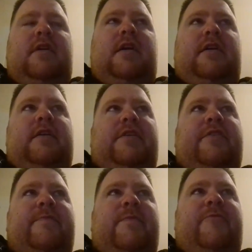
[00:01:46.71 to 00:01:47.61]

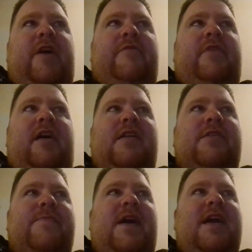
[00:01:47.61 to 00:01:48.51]
I'm going in
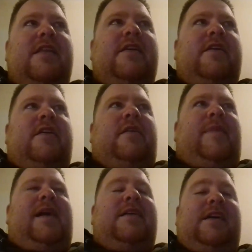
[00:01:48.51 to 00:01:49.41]
Spain.
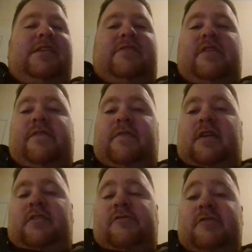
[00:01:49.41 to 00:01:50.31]
Apparently, there's a
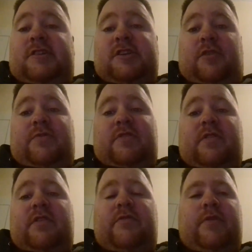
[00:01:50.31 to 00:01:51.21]
few toy shops
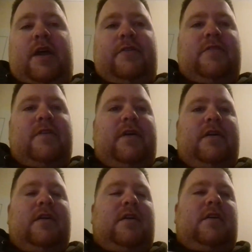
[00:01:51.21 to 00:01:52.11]
around, so
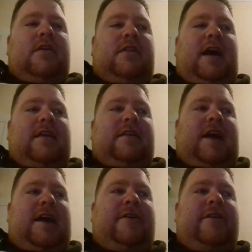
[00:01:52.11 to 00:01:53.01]

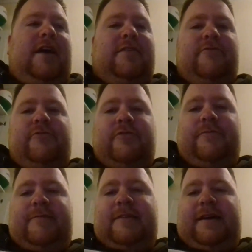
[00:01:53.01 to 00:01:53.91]
that's
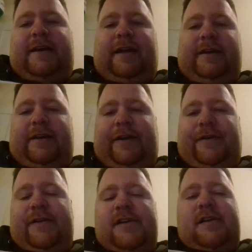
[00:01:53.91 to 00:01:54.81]
awesome. So like, I've
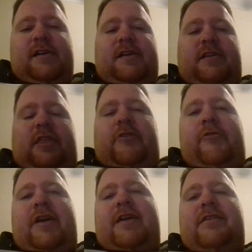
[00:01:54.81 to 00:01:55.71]
got
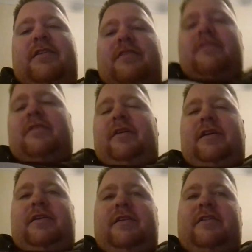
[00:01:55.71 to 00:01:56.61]
toy.
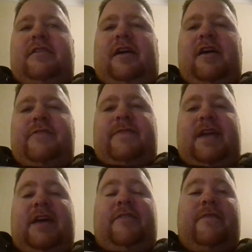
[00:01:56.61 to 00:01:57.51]
Like,
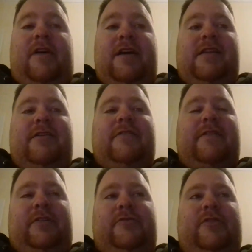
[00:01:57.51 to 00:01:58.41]
hopefully, I'll find the
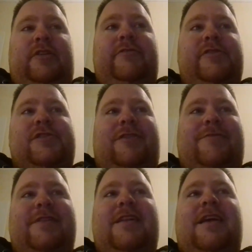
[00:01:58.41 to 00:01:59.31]
toy
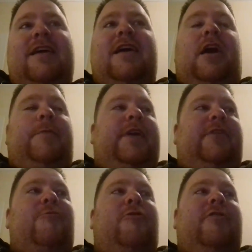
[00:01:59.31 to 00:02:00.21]
shops and I'll be
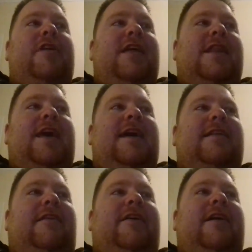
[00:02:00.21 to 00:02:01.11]
walking in there
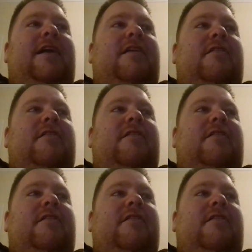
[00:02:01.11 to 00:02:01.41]
and like